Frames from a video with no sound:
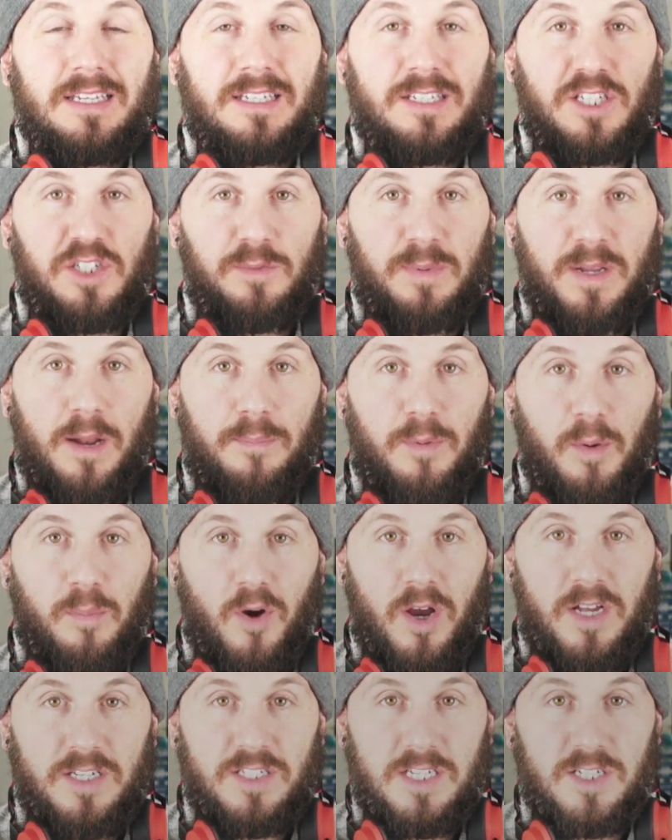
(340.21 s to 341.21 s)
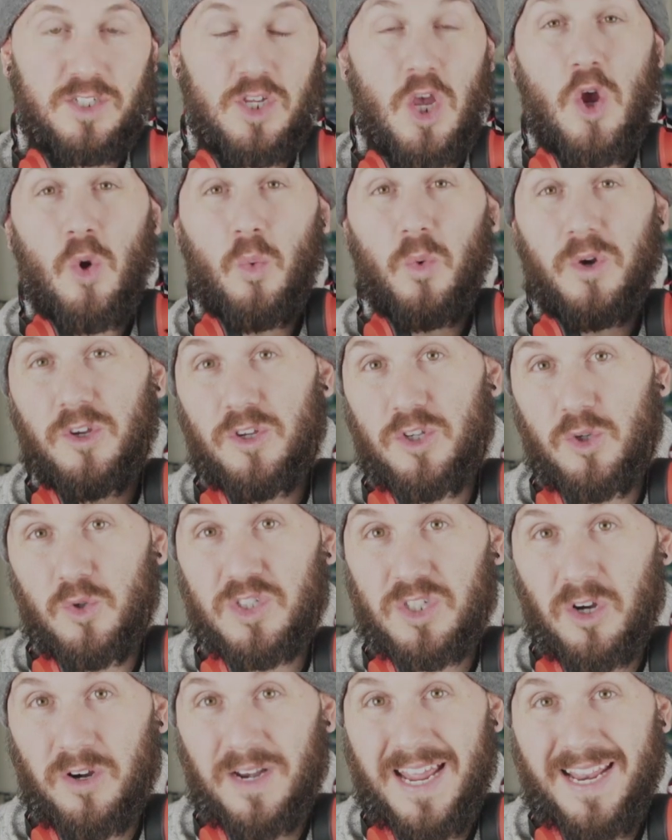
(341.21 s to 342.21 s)
to speed up your process, when you do
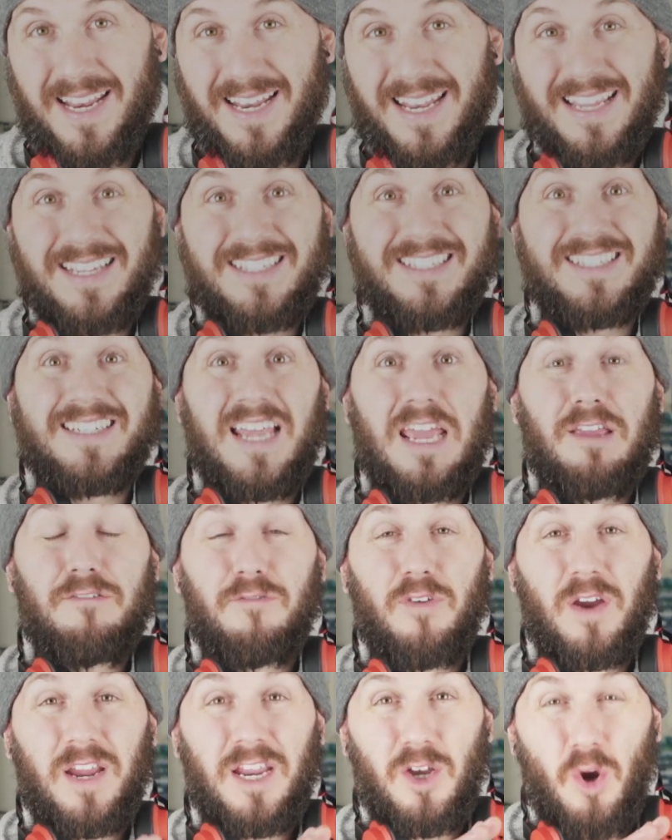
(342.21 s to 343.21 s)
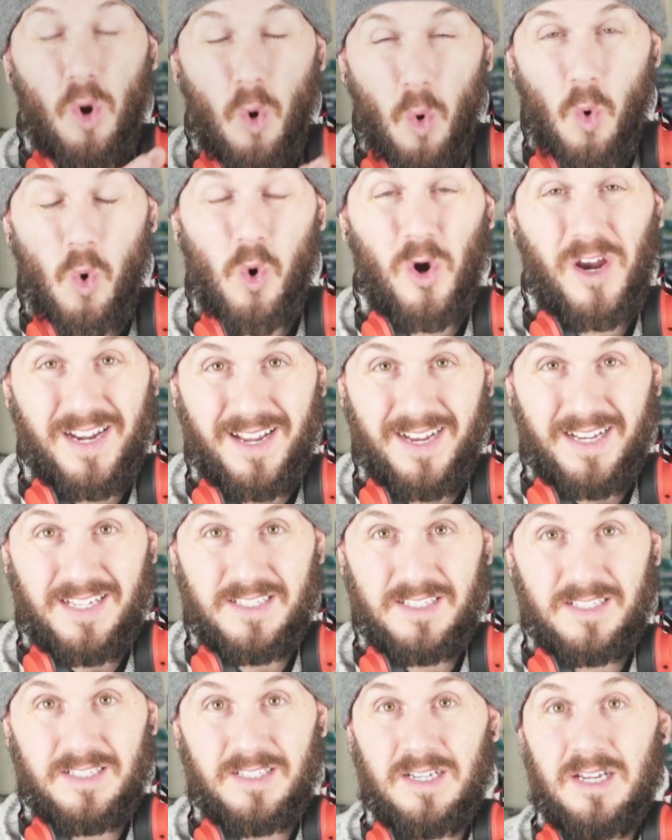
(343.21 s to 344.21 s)
start editing, stay freaking
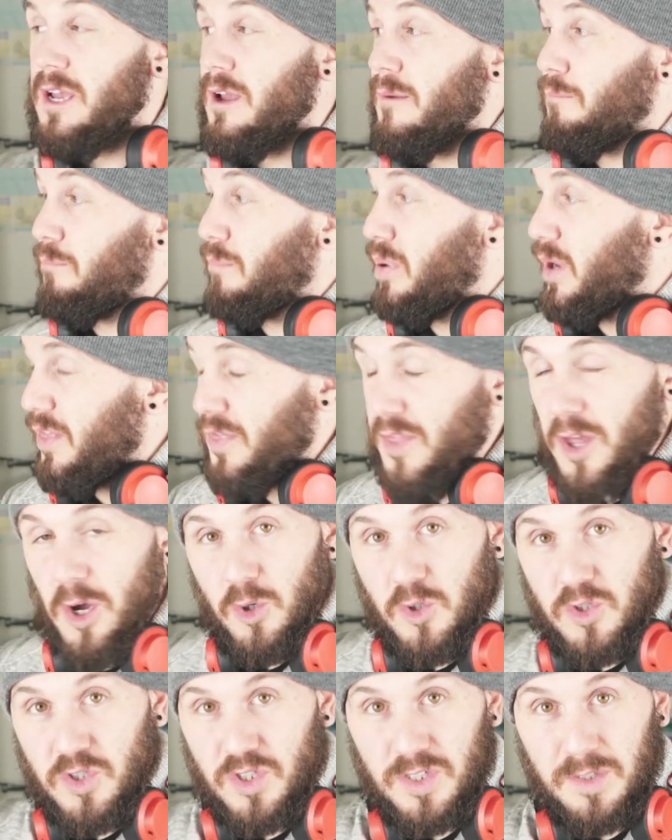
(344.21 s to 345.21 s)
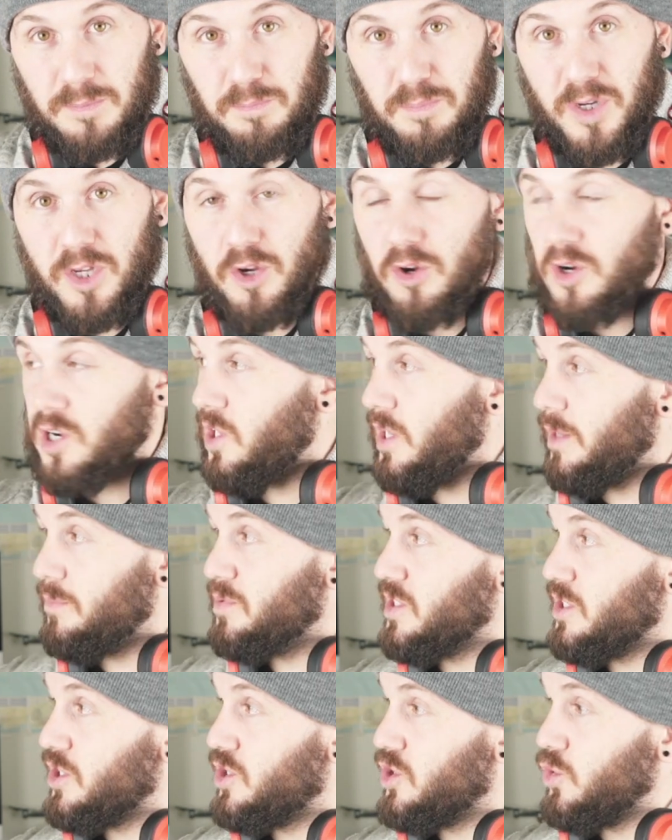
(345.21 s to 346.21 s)
organized. Put your
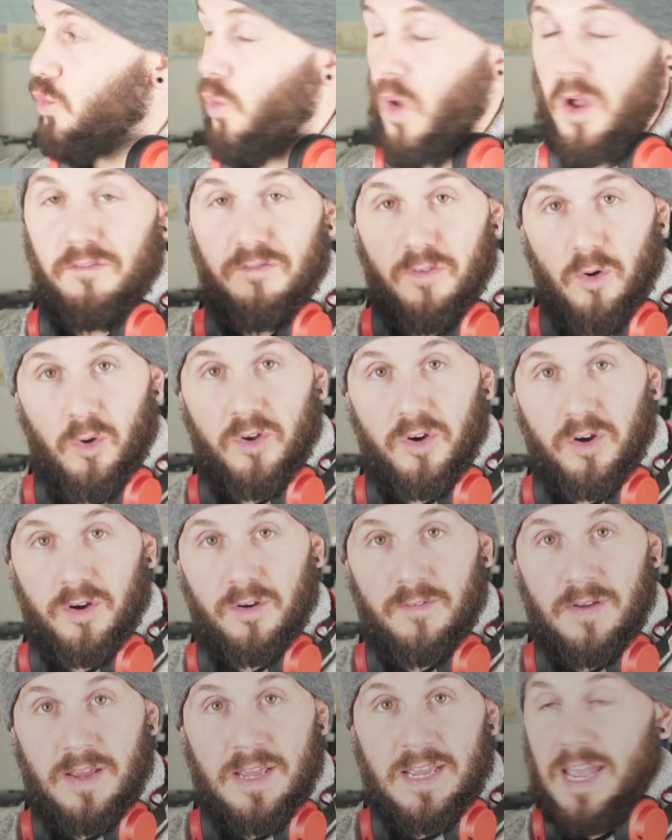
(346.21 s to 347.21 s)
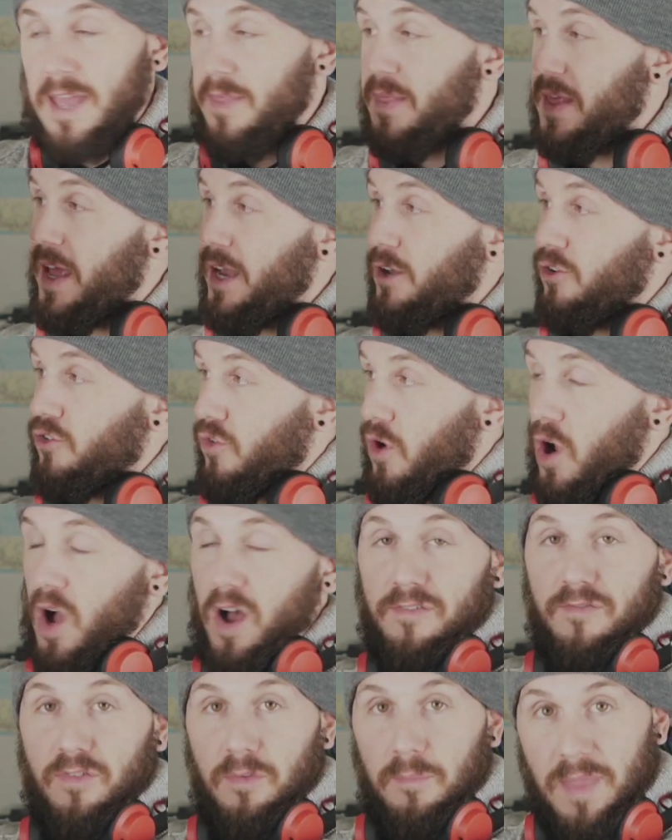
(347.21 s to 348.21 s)
clips into one folder and then
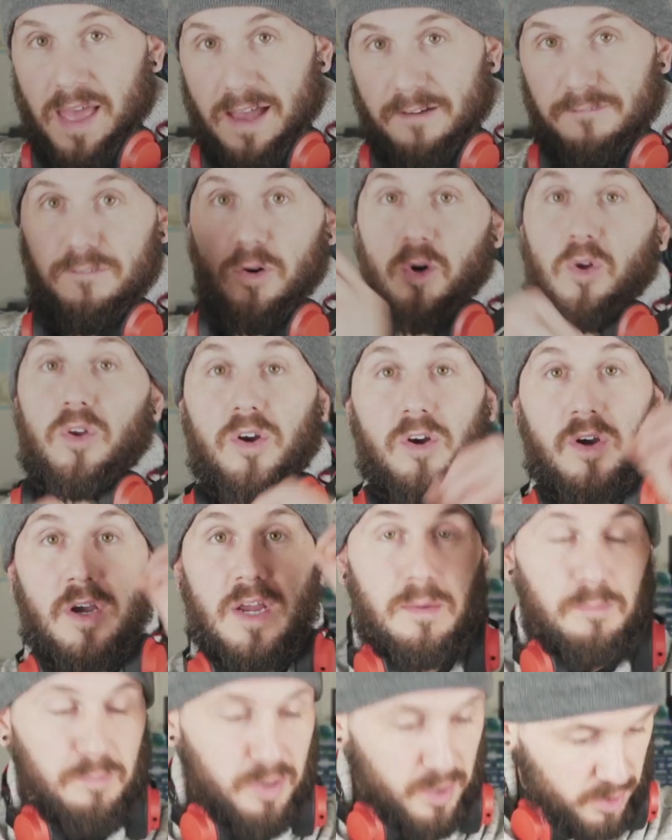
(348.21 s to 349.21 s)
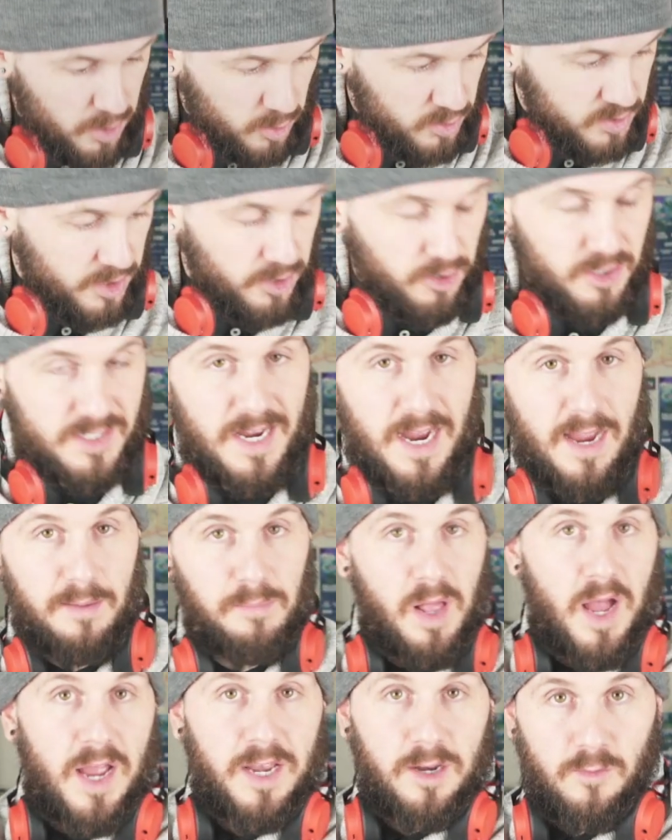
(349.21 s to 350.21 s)
draw from that folder, put those on your
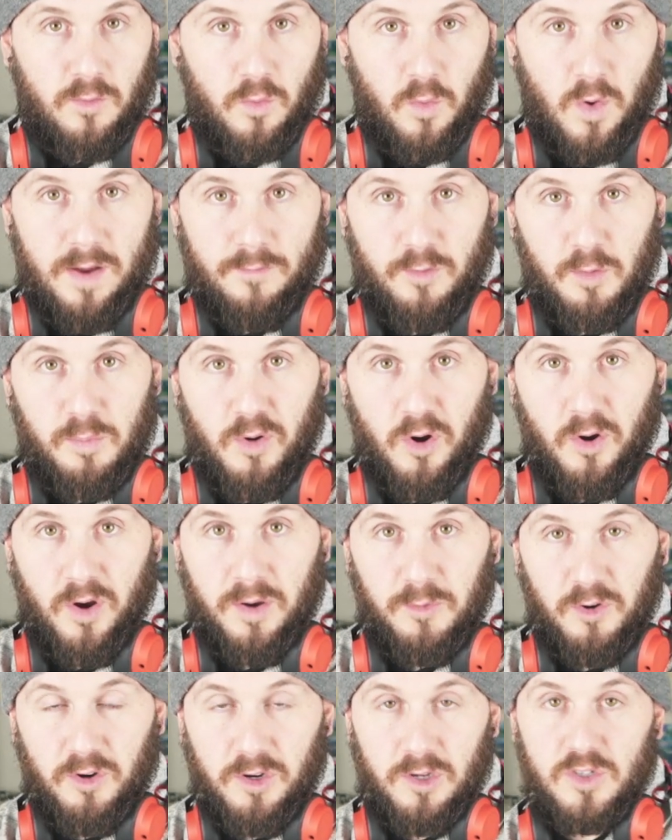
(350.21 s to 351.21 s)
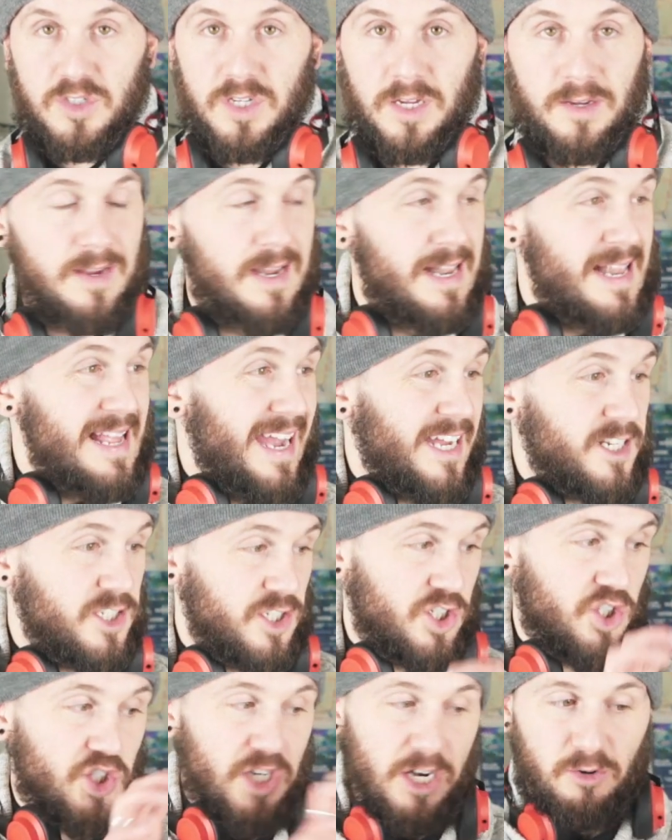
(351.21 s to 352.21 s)
timeline over whatever program you're using, and
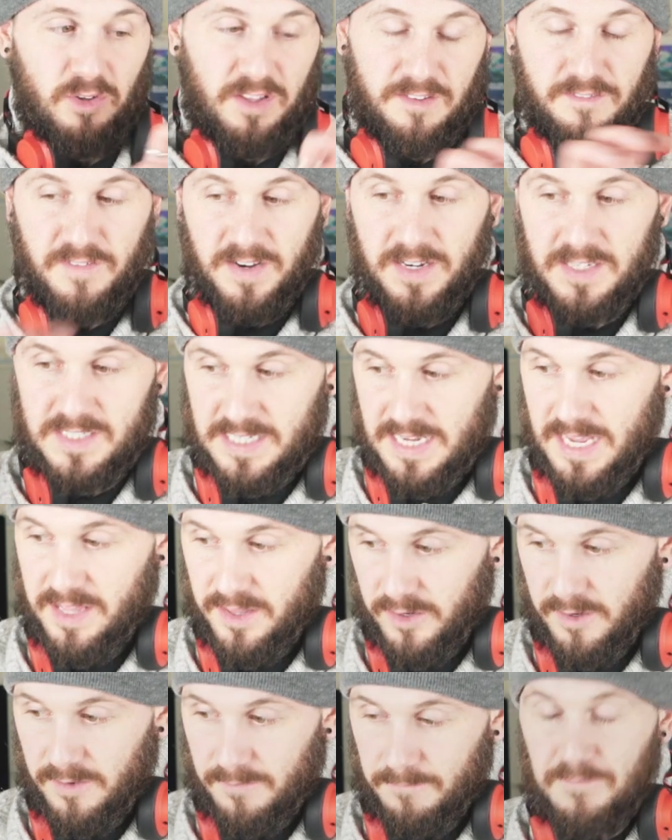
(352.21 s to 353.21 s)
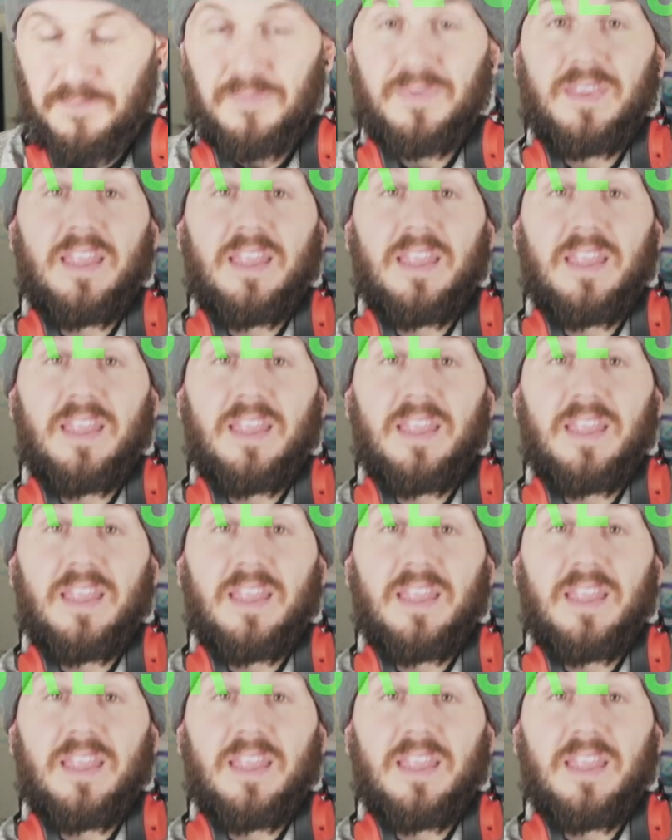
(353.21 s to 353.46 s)
just generally fit it together.